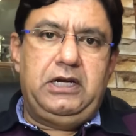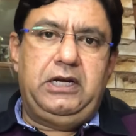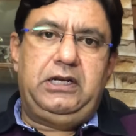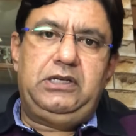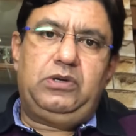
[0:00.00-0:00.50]

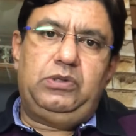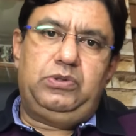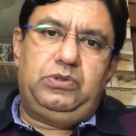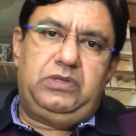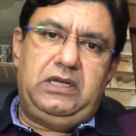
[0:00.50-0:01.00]
It is
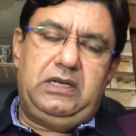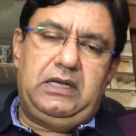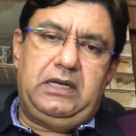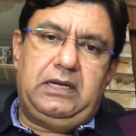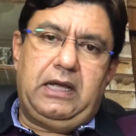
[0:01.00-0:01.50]
also seen
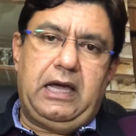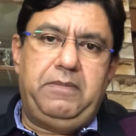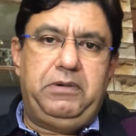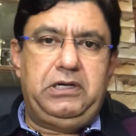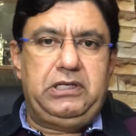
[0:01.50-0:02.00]
in
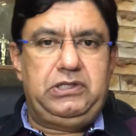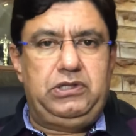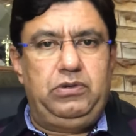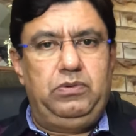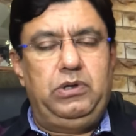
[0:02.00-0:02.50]

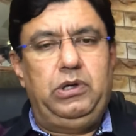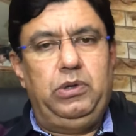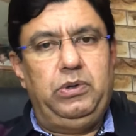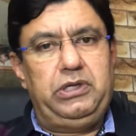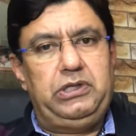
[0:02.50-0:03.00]
hypertensive
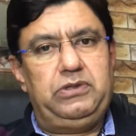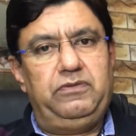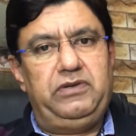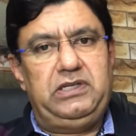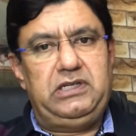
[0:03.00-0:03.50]
lower
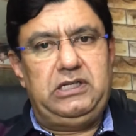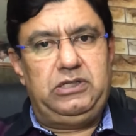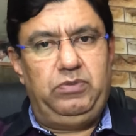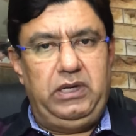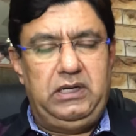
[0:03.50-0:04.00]
esophageal
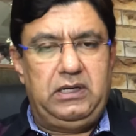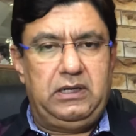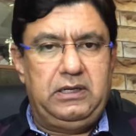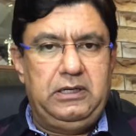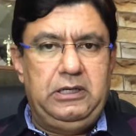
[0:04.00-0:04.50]
sphincter.
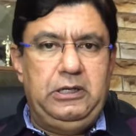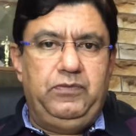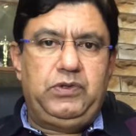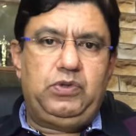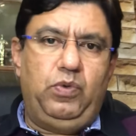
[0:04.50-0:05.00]

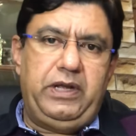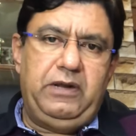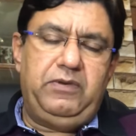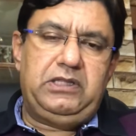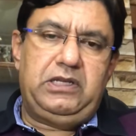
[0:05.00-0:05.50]
So
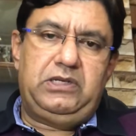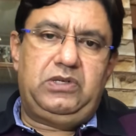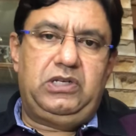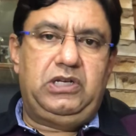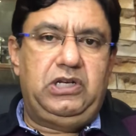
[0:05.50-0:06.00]
whenever there is
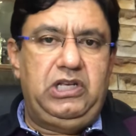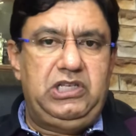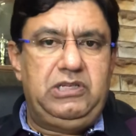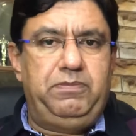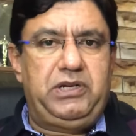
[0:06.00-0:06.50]

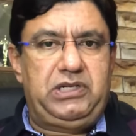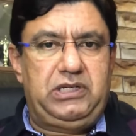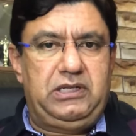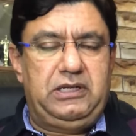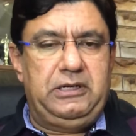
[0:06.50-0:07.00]
increased
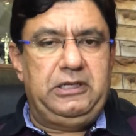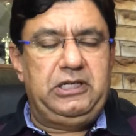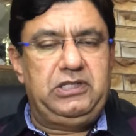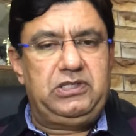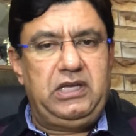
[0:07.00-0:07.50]
pressure
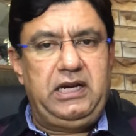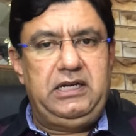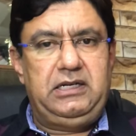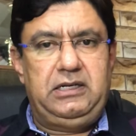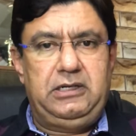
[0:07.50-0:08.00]

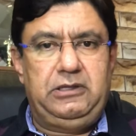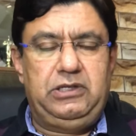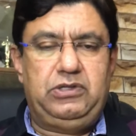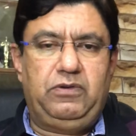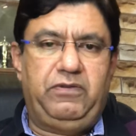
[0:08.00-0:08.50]
inside
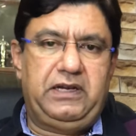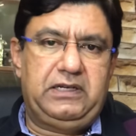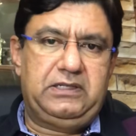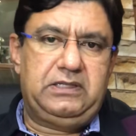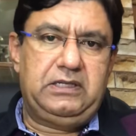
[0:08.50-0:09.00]

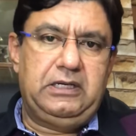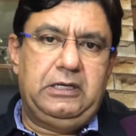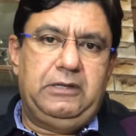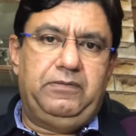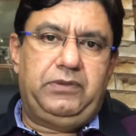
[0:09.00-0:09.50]
esophagus,
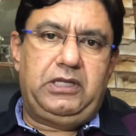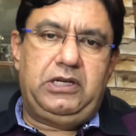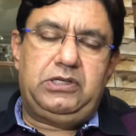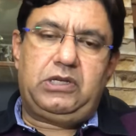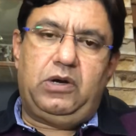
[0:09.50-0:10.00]

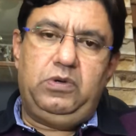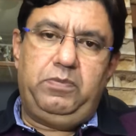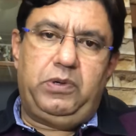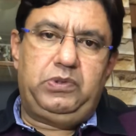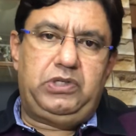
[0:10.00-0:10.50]
there is
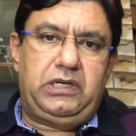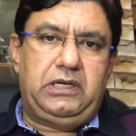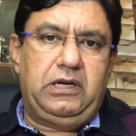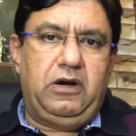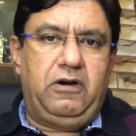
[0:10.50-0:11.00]
outpouching
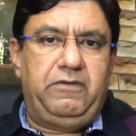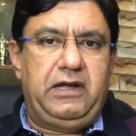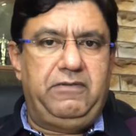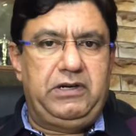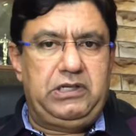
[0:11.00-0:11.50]
of
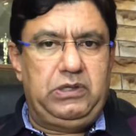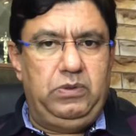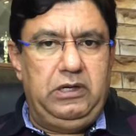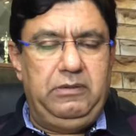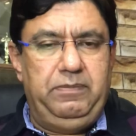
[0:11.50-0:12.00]

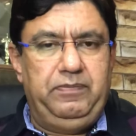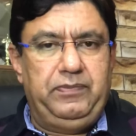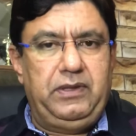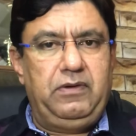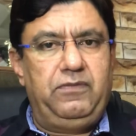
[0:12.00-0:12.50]
diverticulum
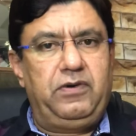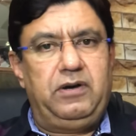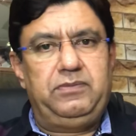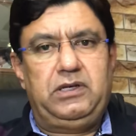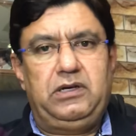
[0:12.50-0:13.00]

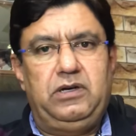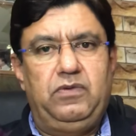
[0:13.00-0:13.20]
from the